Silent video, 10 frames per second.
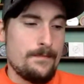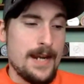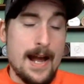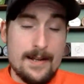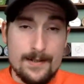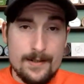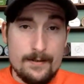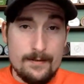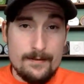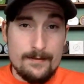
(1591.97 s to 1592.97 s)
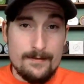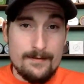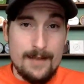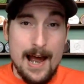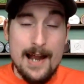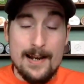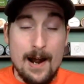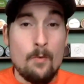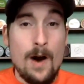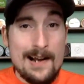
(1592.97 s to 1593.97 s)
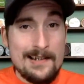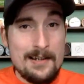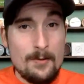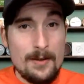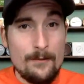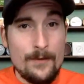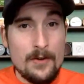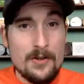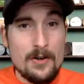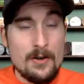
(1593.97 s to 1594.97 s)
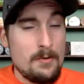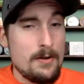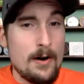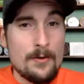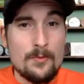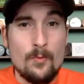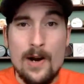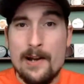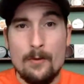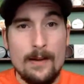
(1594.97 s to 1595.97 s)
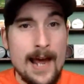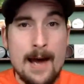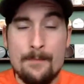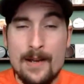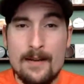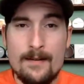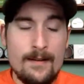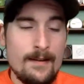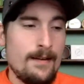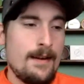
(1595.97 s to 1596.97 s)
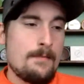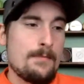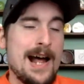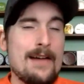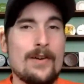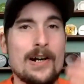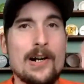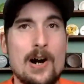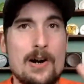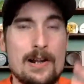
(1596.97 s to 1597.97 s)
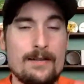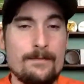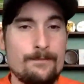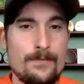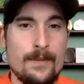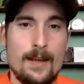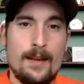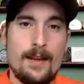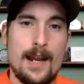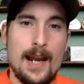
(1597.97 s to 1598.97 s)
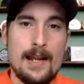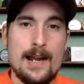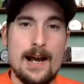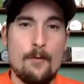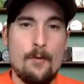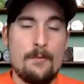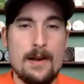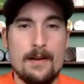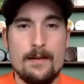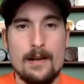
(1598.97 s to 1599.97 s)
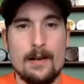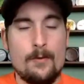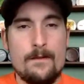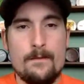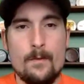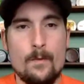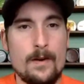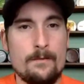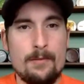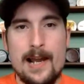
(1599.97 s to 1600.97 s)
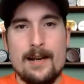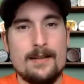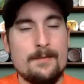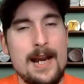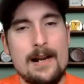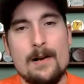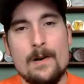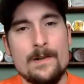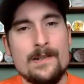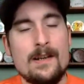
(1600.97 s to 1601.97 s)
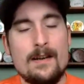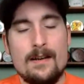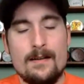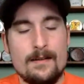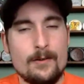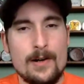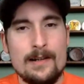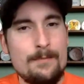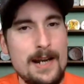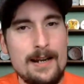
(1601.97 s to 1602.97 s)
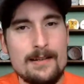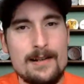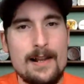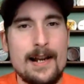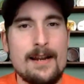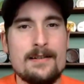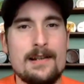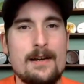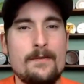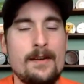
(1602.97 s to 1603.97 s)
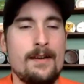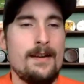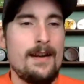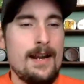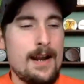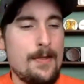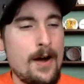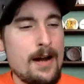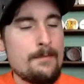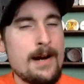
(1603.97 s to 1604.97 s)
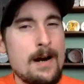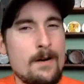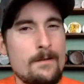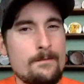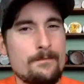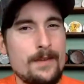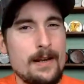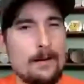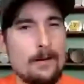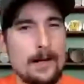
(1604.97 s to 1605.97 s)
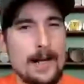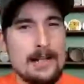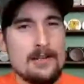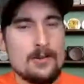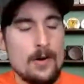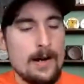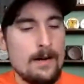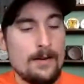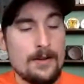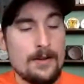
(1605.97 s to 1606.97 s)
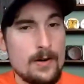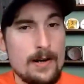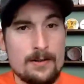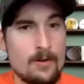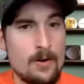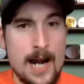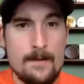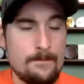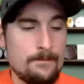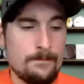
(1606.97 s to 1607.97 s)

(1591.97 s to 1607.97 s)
Yes, I want to in the future. Who knows when it will happen? But I have a garden, and we've been, we've planted tomatoes and green beans and all that kind of stuff. And I thought about, looking at the soil. The soil's great.